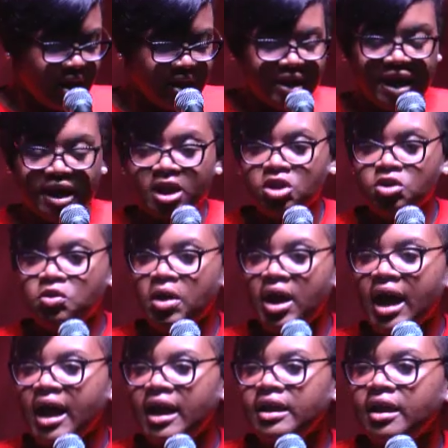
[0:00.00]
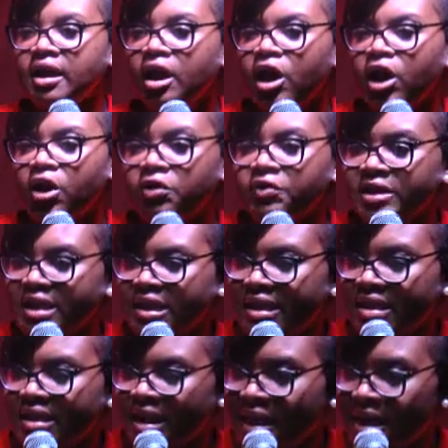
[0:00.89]
Then you had
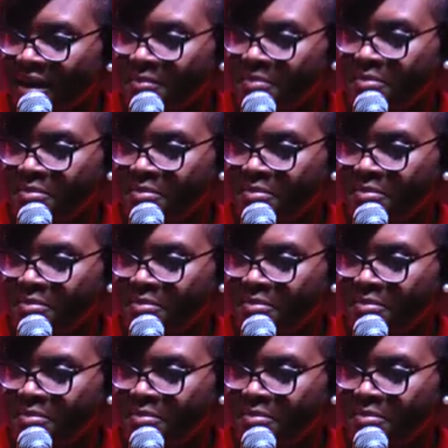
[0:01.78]
Christlyn